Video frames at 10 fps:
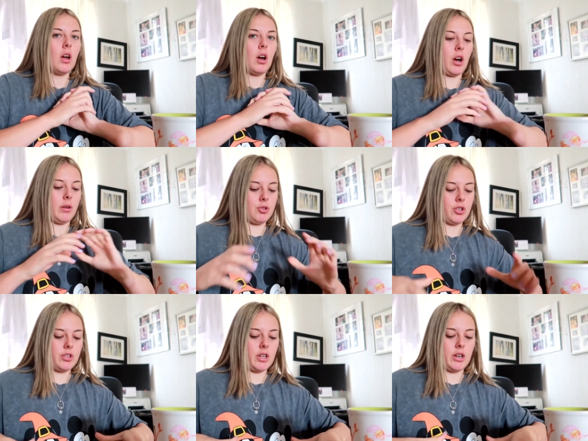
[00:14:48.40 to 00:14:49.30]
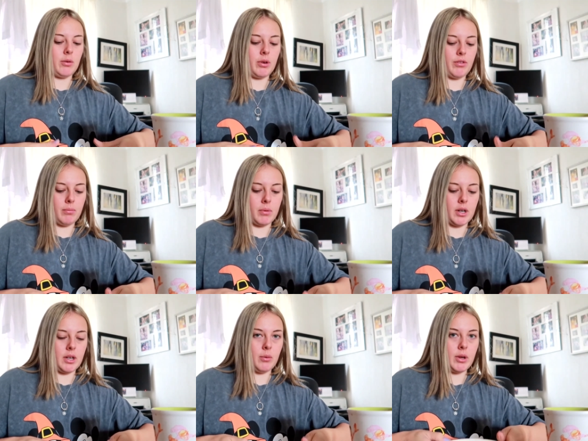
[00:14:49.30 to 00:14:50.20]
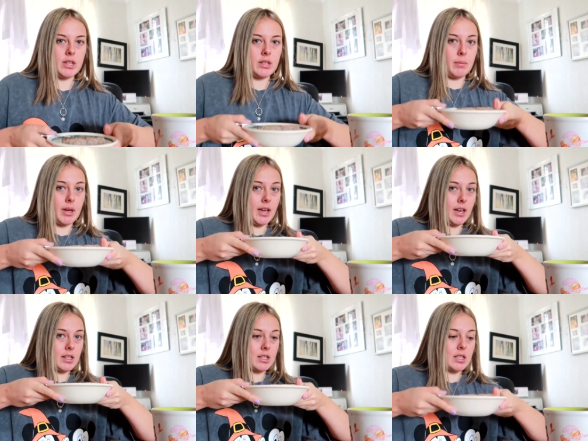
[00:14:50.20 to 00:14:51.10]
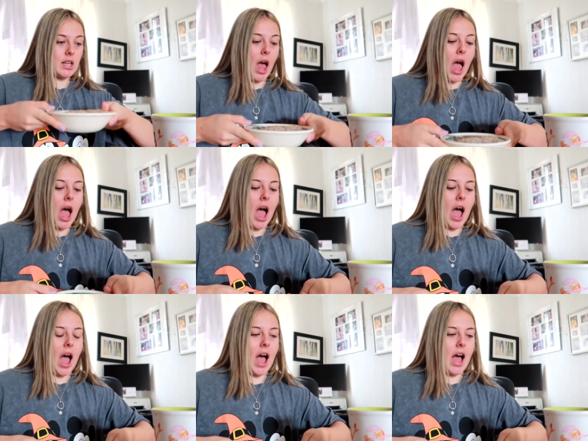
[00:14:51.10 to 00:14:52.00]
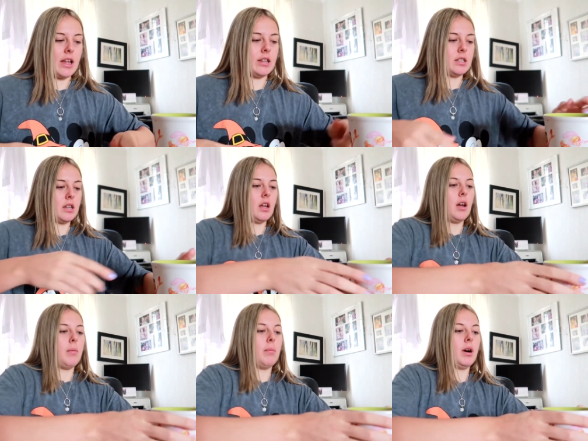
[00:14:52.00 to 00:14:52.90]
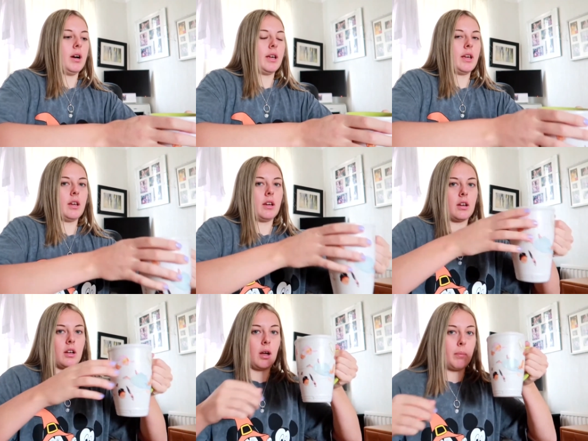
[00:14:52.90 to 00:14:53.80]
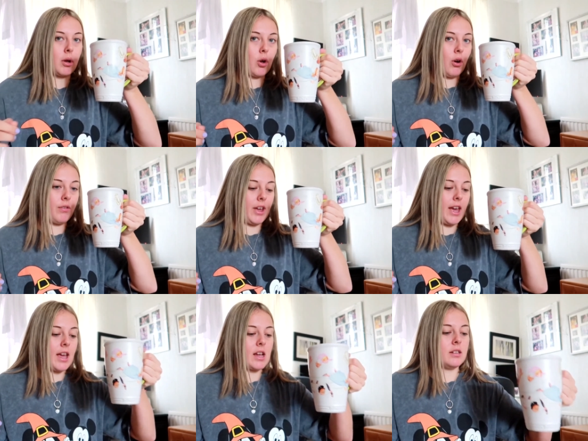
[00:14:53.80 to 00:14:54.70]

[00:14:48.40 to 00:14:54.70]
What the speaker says: I'm just here with my Weetabix and my cup of coffee.